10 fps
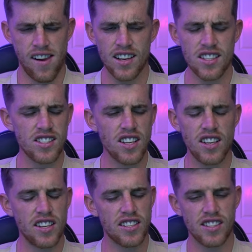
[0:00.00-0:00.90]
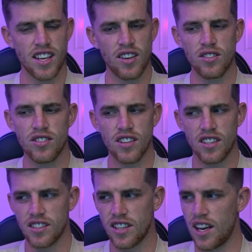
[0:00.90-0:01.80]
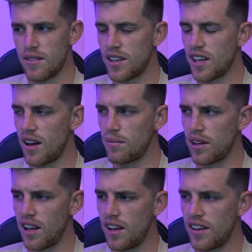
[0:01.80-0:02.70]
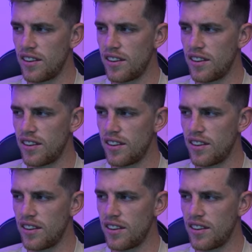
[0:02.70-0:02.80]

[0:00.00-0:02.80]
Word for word: I just don't understand who designs a game that you can't play.